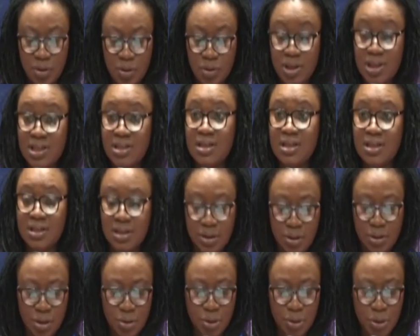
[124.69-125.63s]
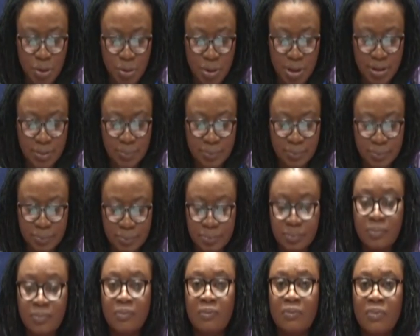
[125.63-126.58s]
collation is still ongoing,
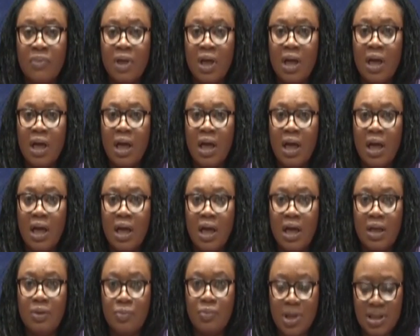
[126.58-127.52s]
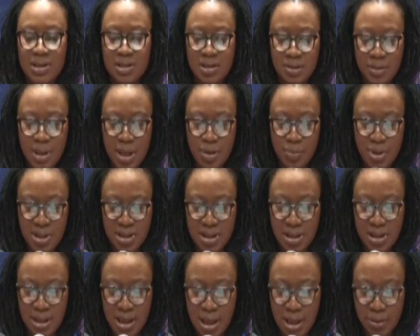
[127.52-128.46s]
and we're still
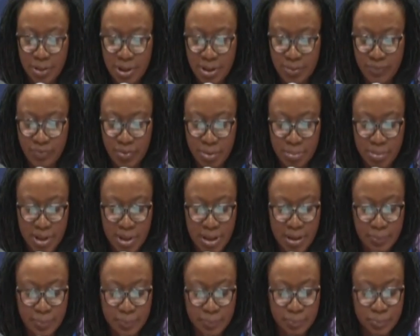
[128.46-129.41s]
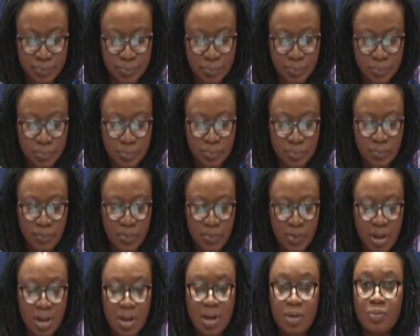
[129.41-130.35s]
awaiting the outcome from there.
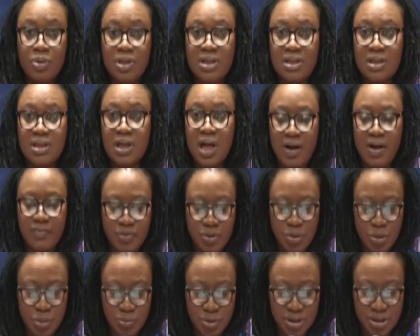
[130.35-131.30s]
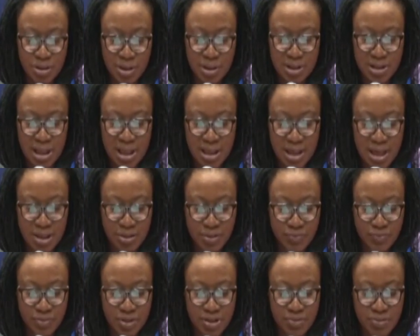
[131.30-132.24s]
We still have no results at head
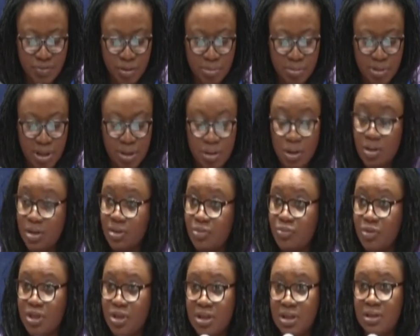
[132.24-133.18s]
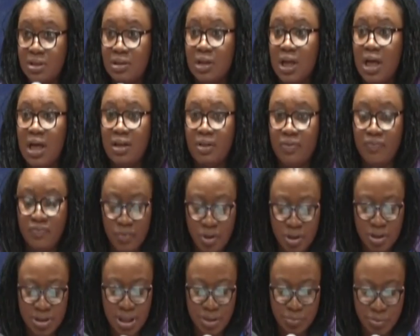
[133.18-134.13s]
office from the northern region and the
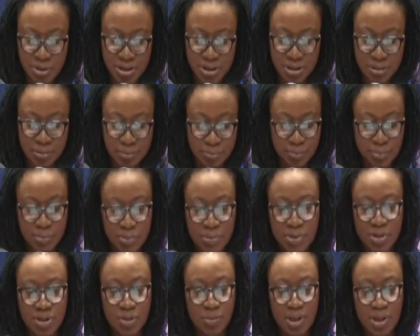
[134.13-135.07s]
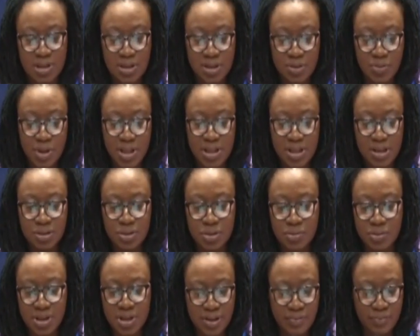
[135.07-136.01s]
Volta region, so we're still waiting
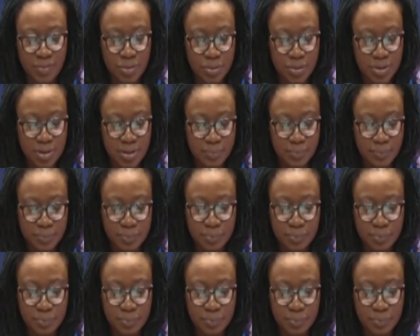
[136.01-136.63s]
to receive those.